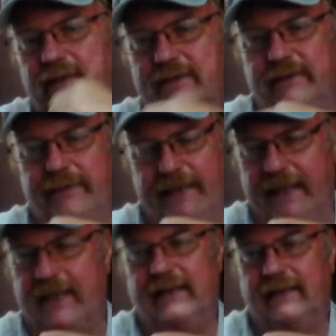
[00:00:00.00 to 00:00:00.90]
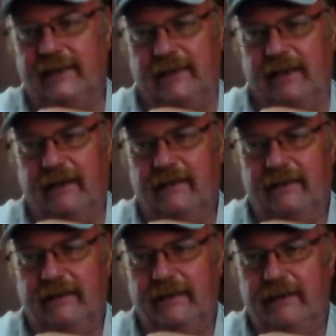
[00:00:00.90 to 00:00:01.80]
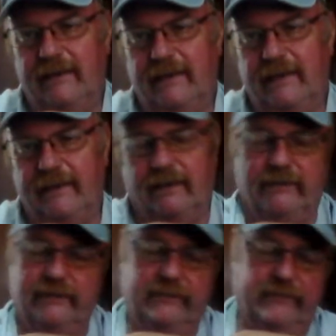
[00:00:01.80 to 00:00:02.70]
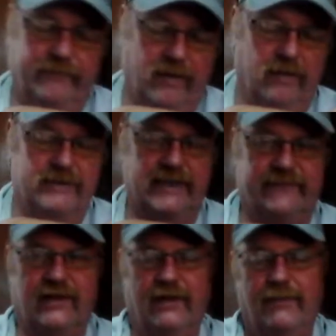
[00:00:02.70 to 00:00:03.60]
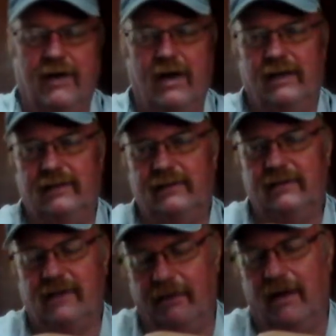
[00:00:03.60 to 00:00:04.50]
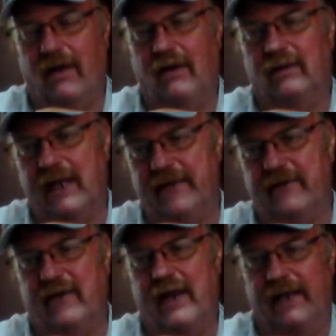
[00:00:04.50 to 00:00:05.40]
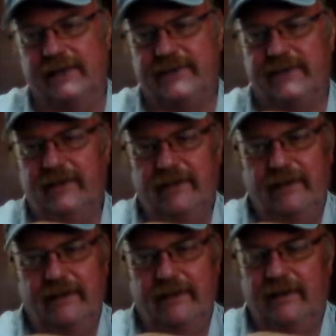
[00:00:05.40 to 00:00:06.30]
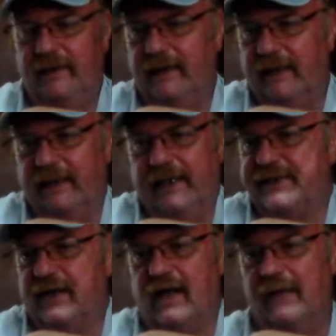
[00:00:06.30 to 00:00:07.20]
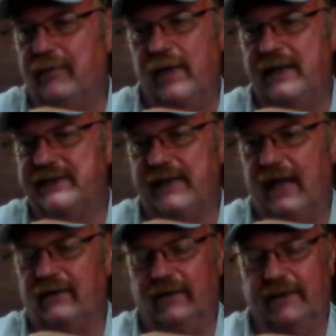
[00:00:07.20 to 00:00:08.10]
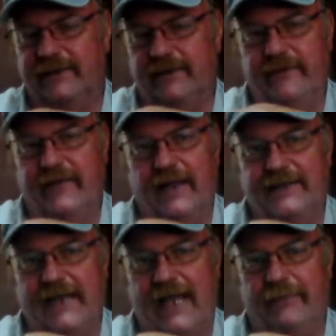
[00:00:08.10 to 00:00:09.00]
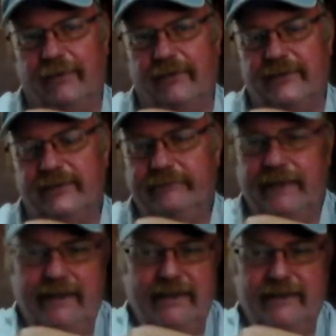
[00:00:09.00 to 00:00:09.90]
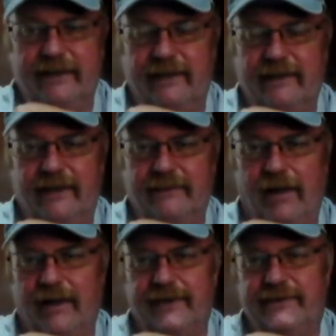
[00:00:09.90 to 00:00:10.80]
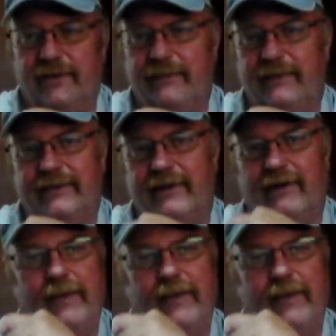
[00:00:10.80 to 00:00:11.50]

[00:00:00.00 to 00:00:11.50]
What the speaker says: to begin in there. You know, the frogs have to come along, lay their eggs, at least a couple weeks cycle until you've got tadpoles. That pond has only been there a